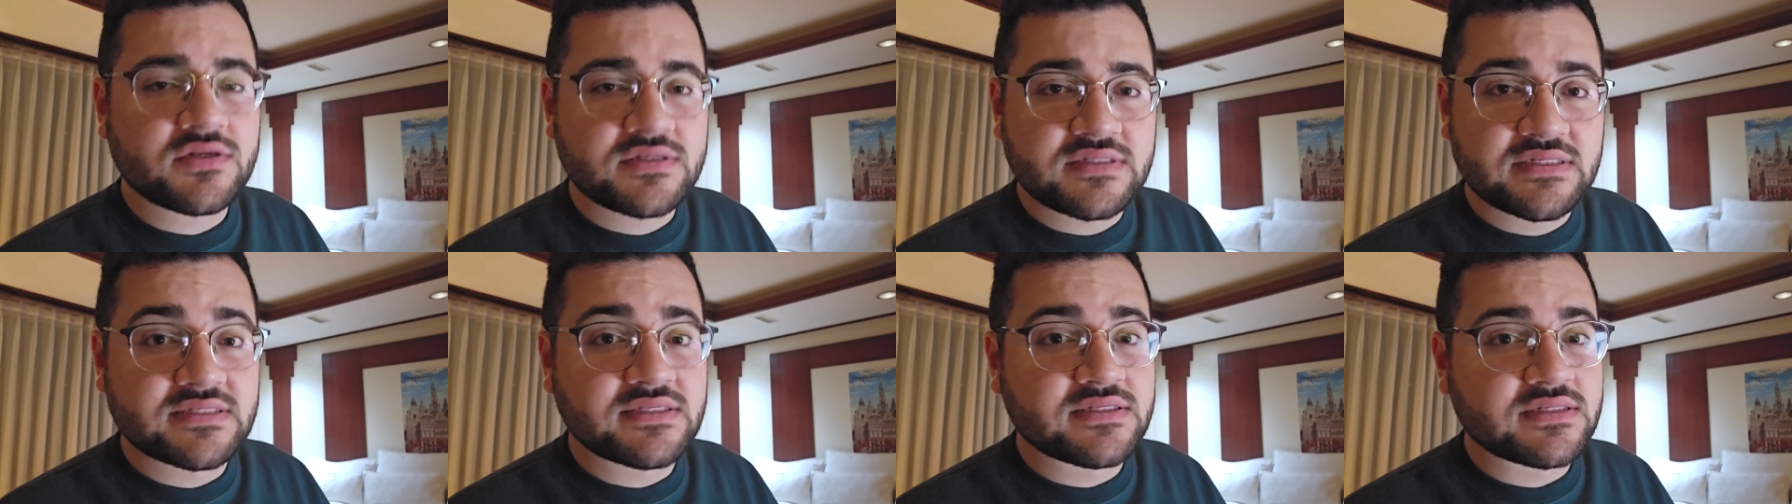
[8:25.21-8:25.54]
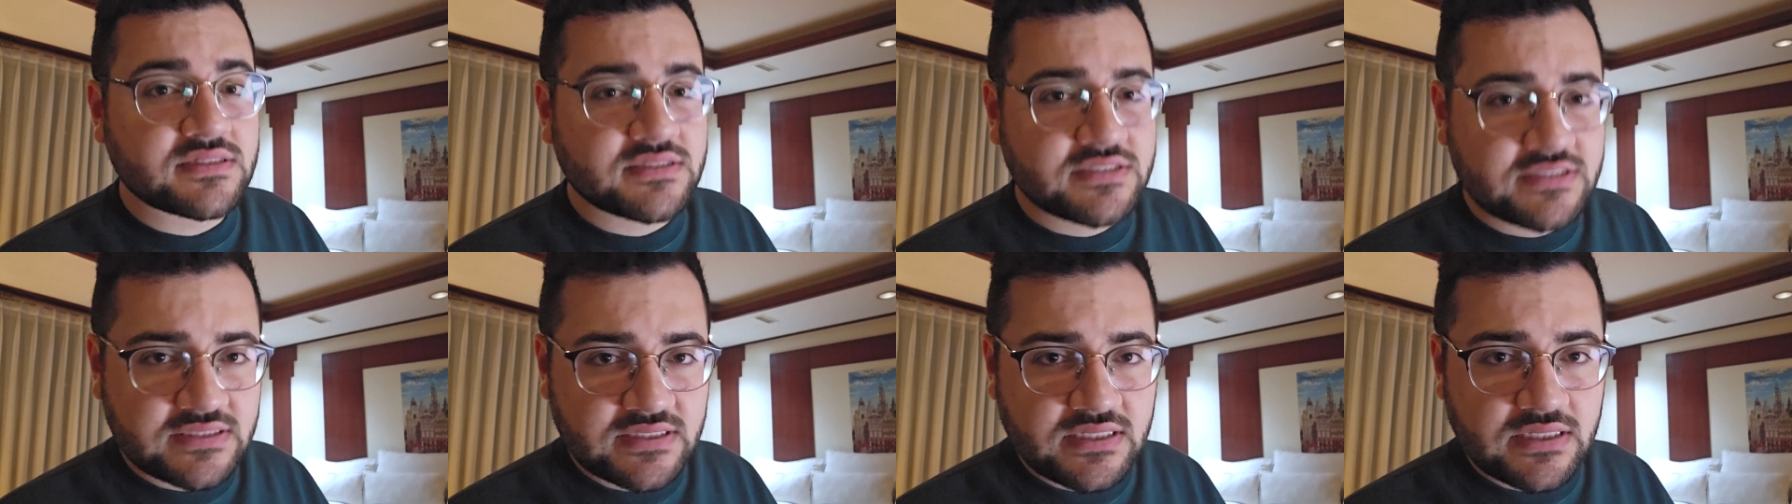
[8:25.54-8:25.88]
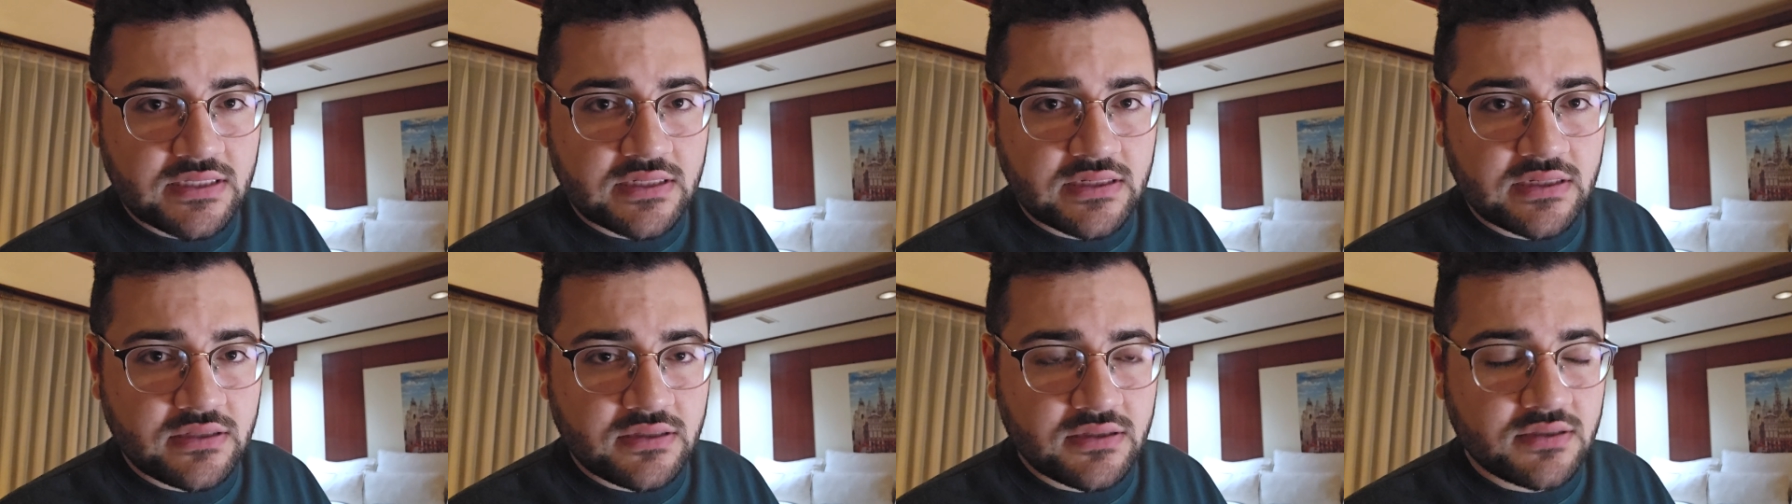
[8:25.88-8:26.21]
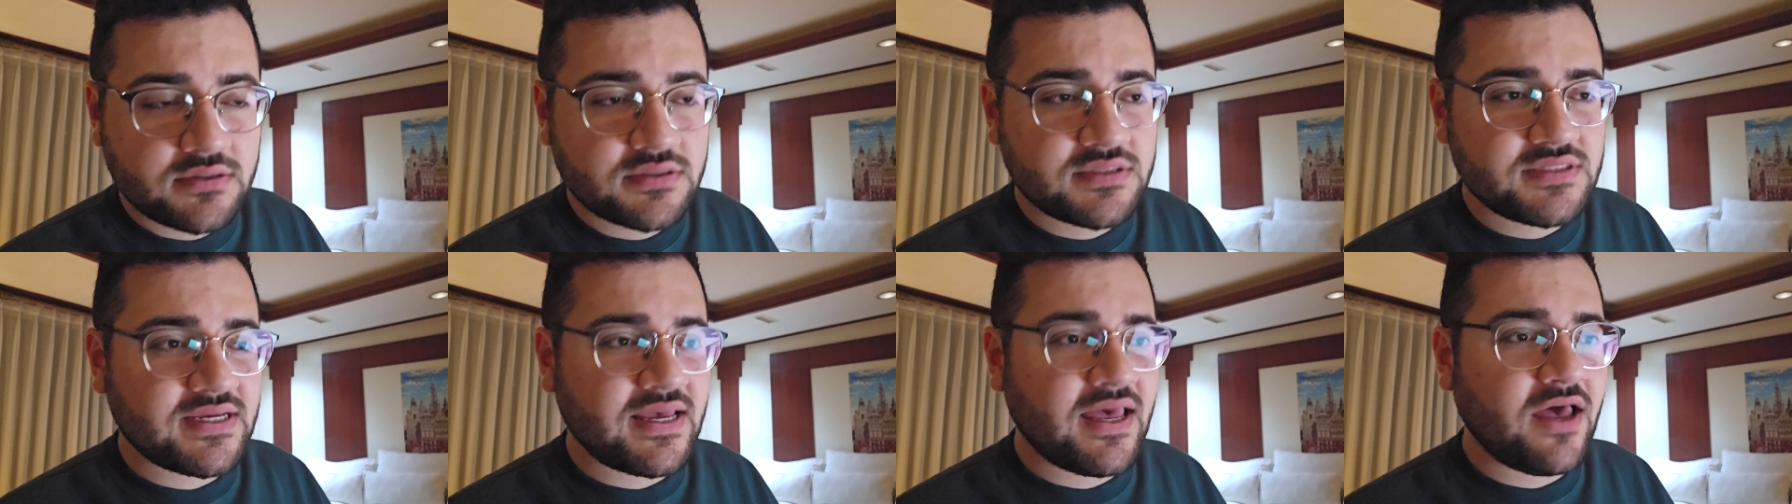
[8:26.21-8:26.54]
to succeed
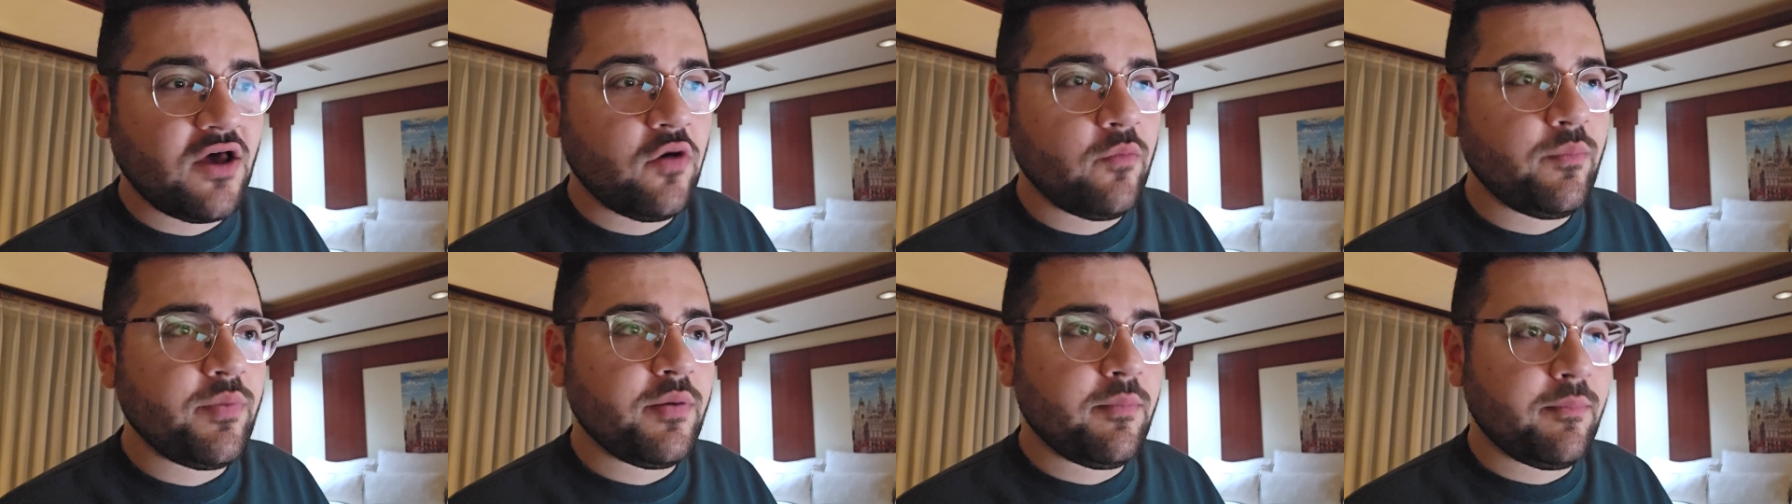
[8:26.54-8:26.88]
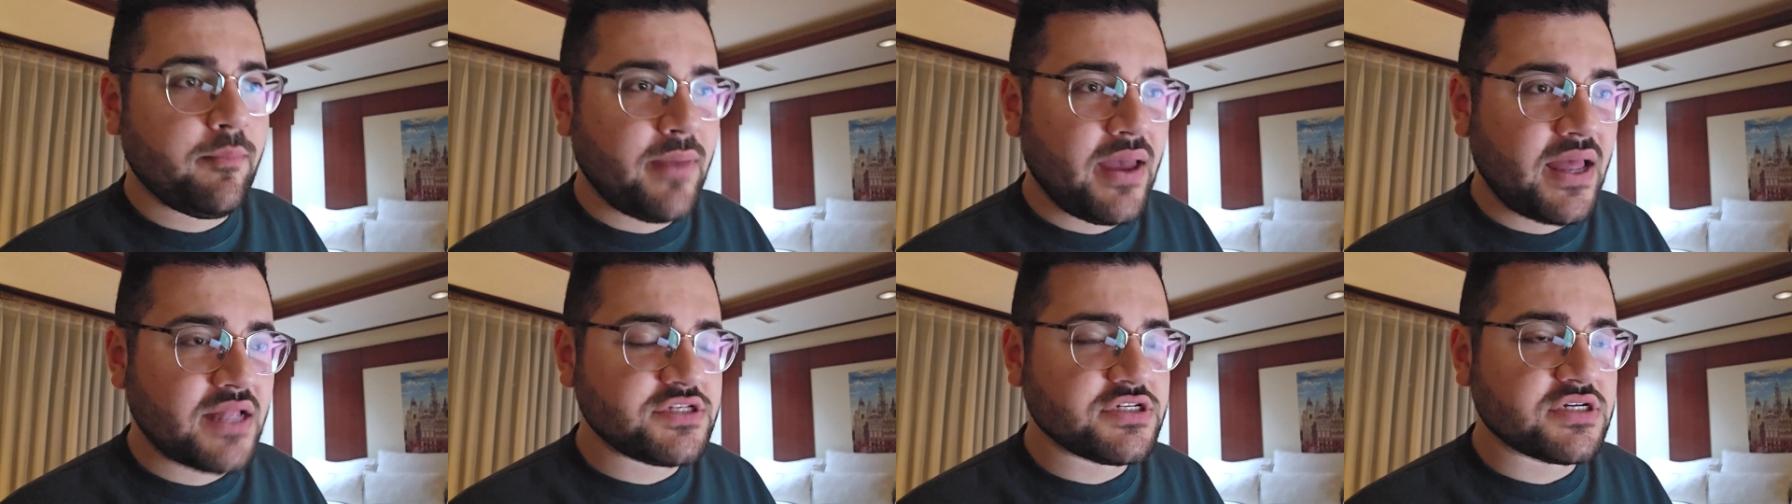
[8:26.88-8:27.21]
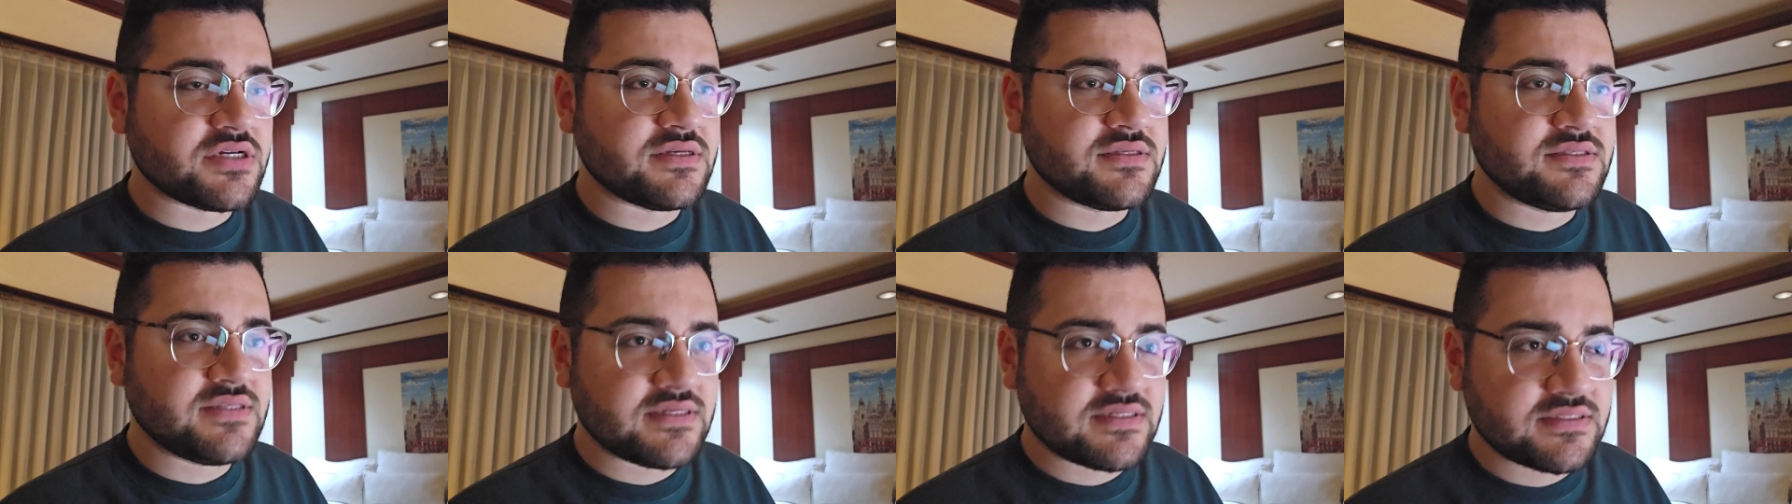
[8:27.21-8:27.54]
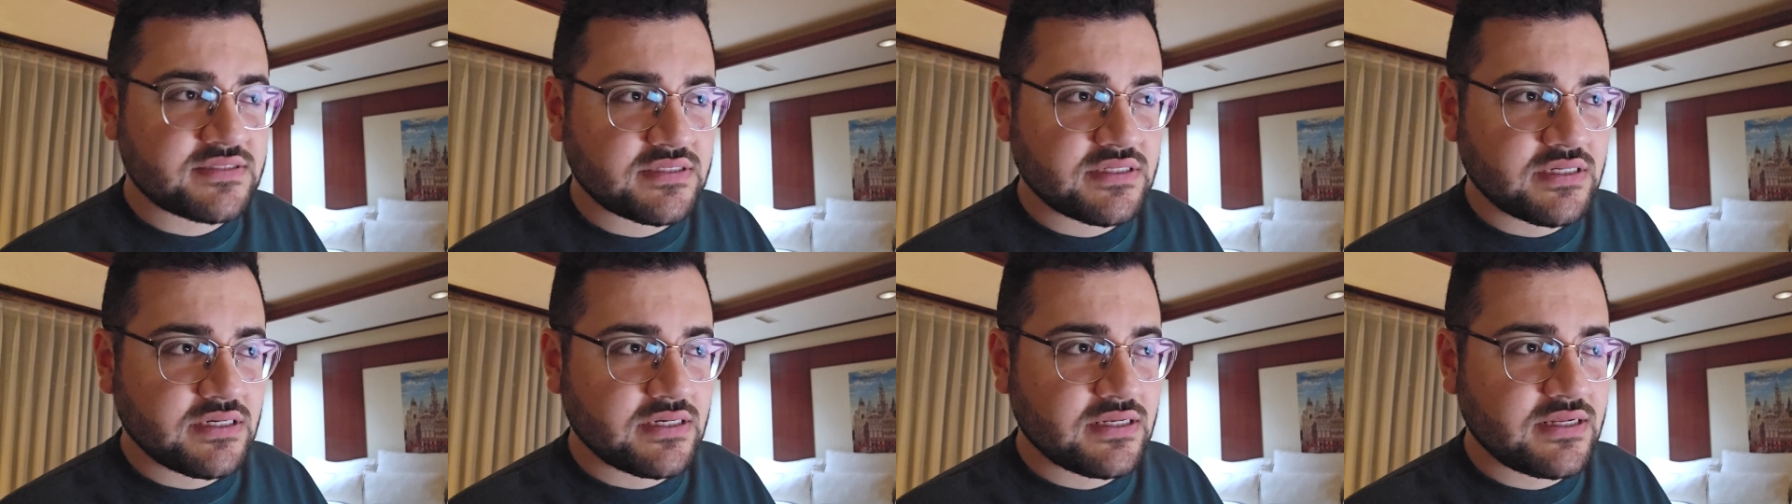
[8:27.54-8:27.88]
to help Magic
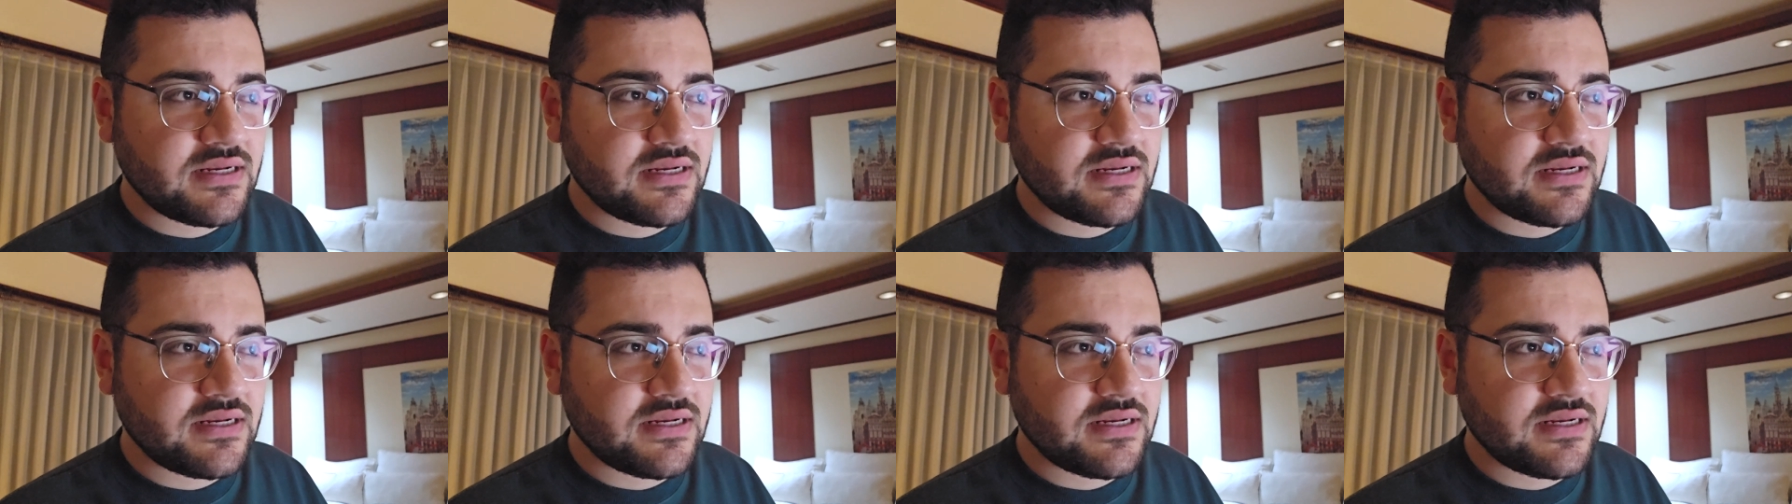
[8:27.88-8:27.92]
succeed.